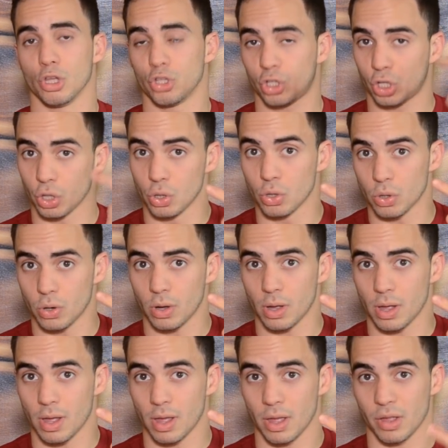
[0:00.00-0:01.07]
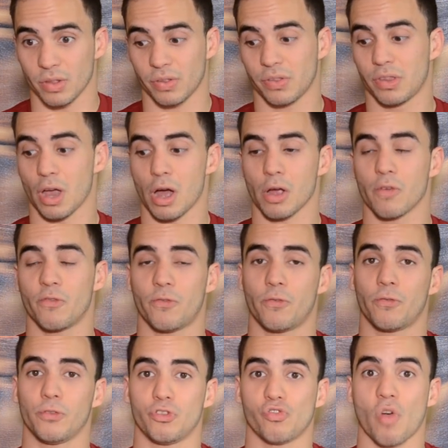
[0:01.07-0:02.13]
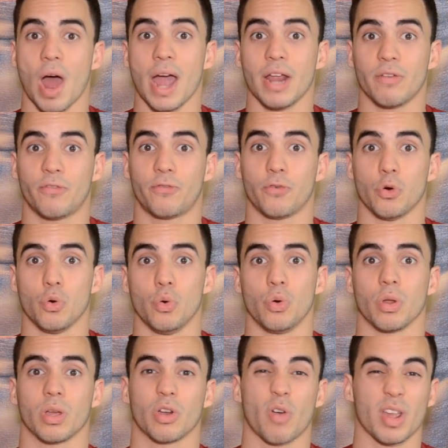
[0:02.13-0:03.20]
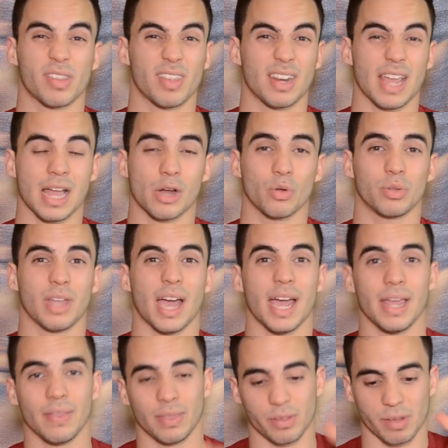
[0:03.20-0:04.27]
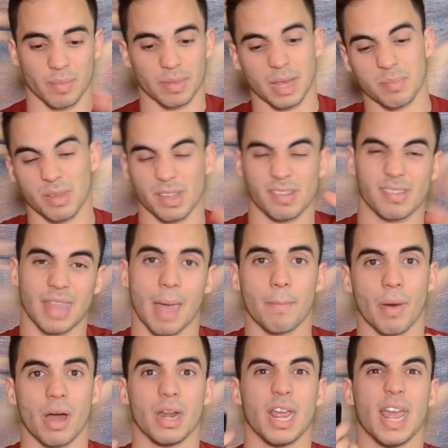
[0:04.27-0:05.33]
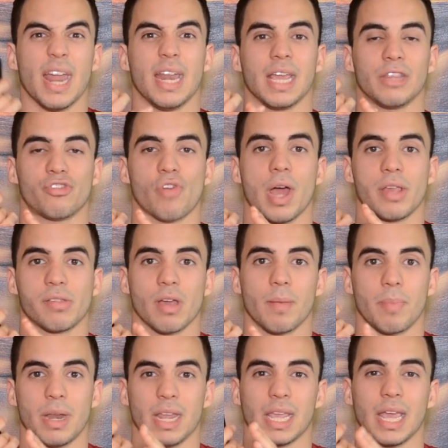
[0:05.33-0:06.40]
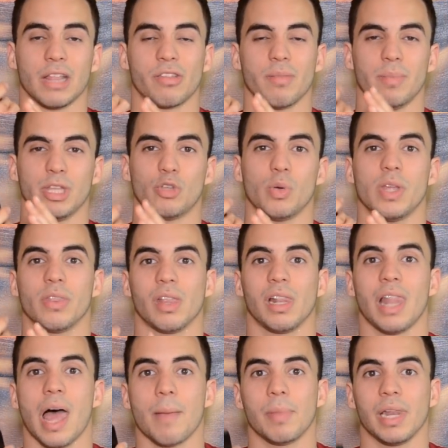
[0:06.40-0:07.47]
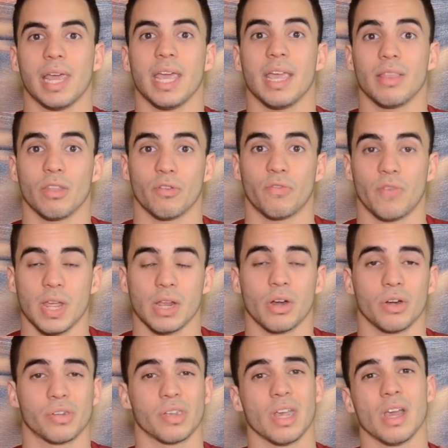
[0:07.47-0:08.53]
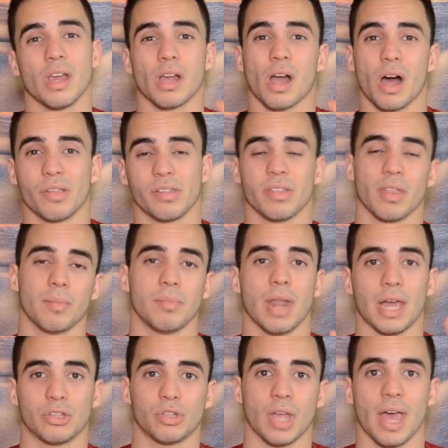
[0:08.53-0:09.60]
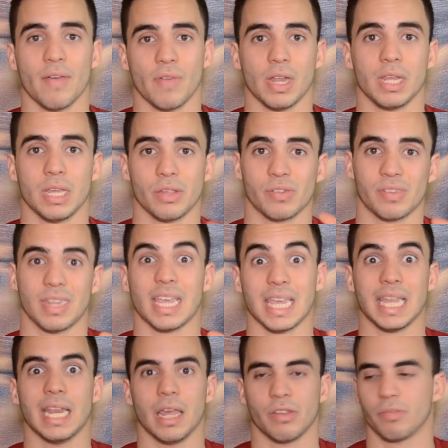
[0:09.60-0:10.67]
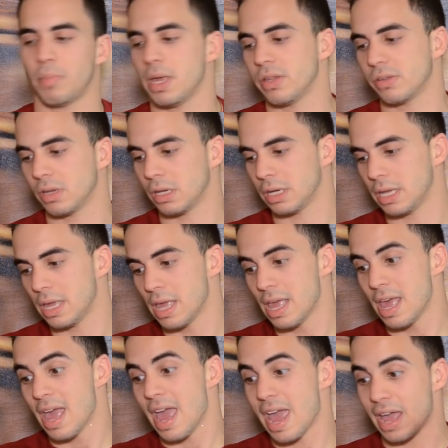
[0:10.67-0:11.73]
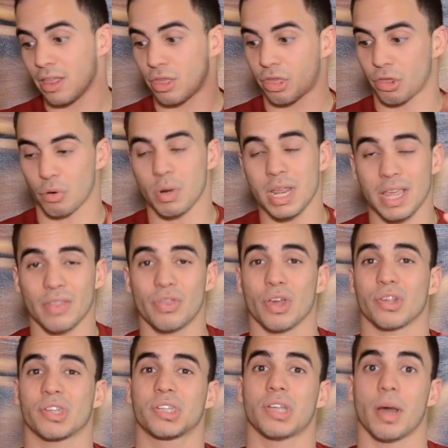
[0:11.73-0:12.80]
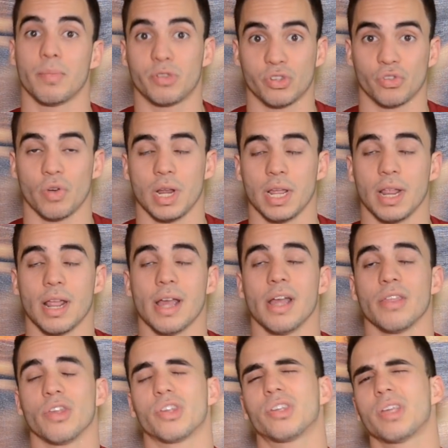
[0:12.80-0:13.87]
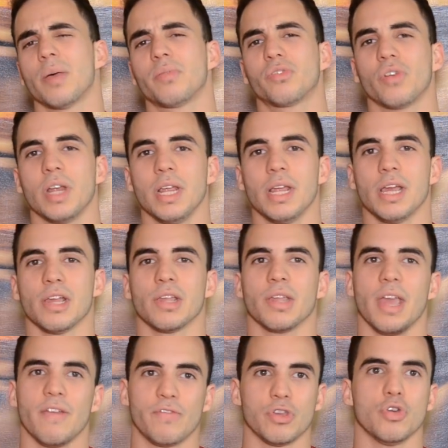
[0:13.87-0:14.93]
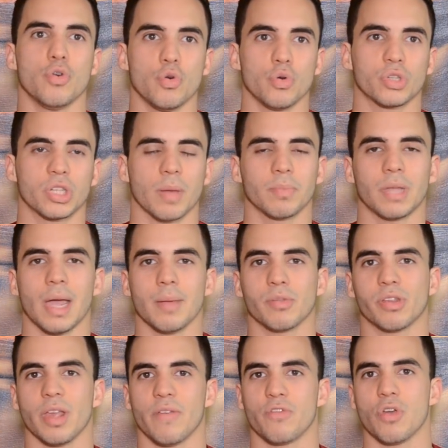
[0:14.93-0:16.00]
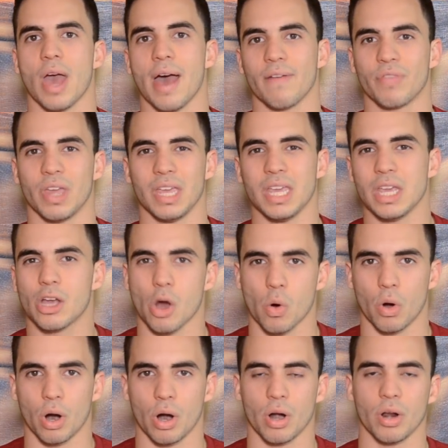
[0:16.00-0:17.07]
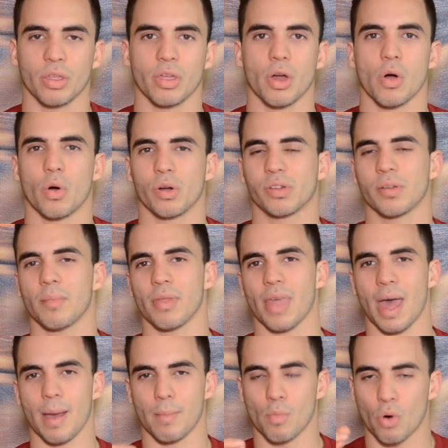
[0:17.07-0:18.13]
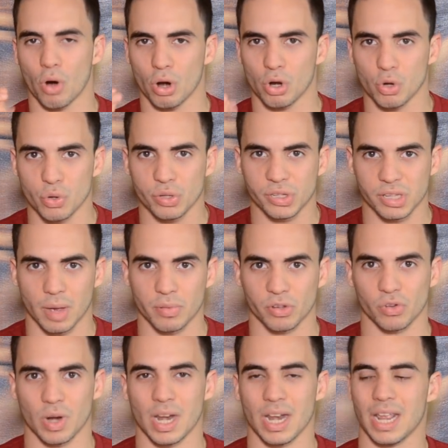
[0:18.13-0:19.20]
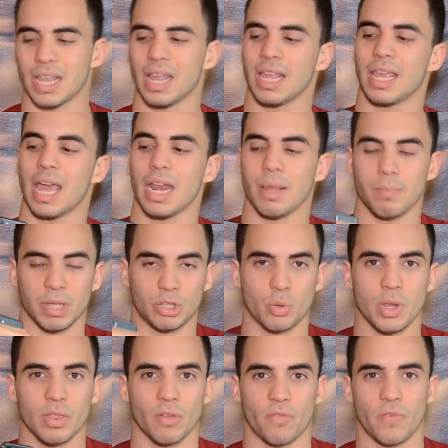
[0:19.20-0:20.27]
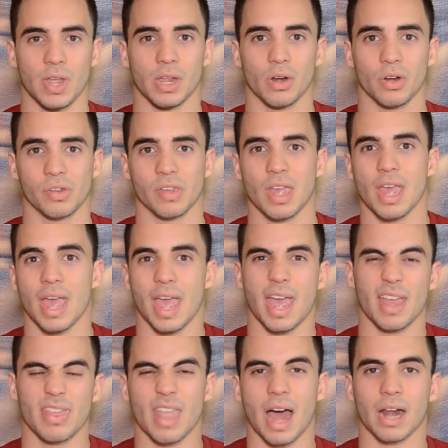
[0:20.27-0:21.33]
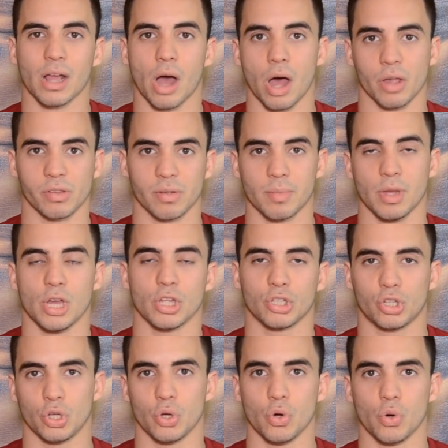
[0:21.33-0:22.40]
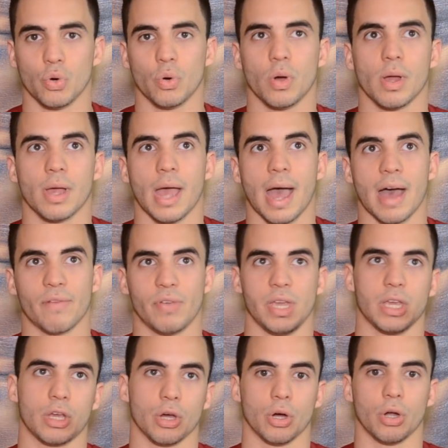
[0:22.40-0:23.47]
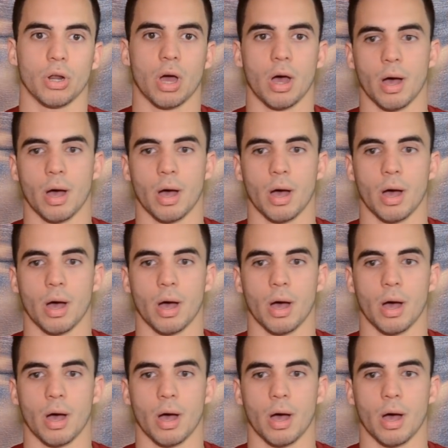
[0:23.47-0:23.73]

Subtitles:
2, stuck dried food. Crested gecko diet, sometimes they step on it and it dries up and it gets in between the lamellae in their fingers, causing them not to have any stickiness basically. And 3, the substrate. The substrate, if you have the eco earth or some of that more loose substrate, it can get in between the fingers and not cause them to have a good,